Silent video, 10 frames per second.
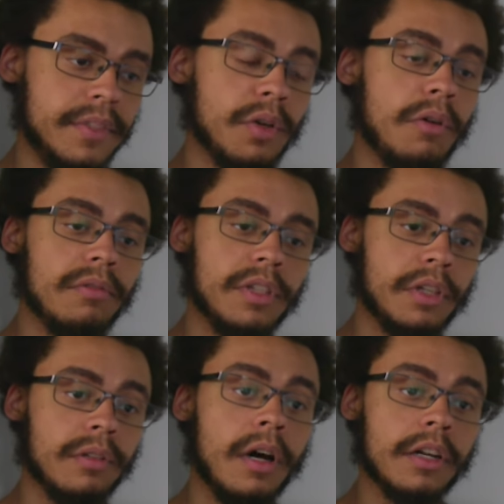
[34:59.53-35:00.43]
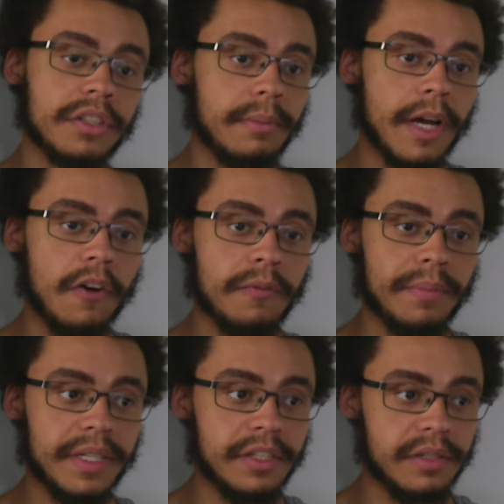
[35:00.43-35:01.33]
your long-term health,
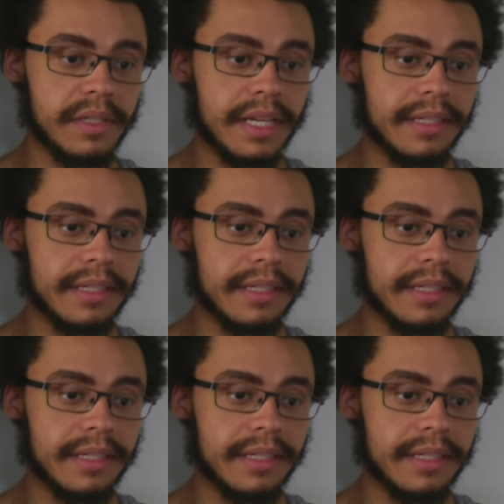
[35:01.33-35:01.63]
but just,